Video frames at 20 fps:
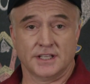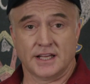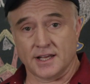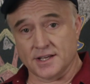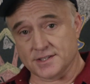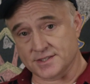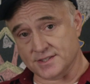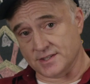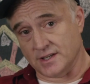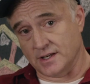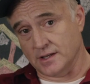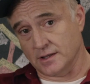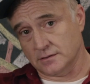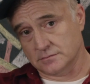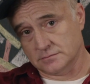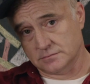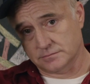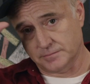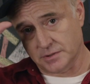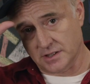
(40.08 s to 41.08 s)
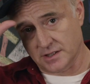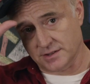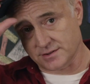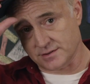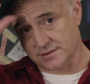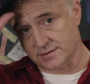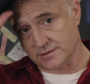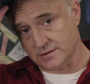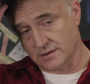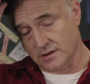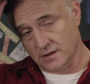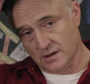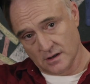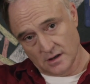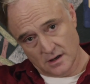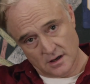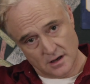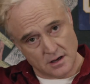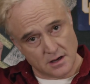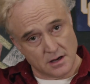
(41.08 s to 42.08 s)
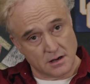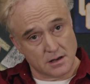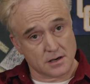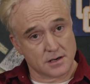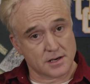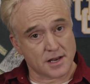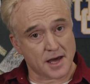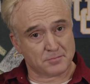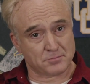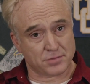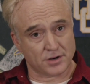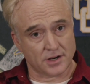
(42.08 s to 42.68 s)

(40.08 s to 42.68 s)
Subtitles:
You can't see it, but it's not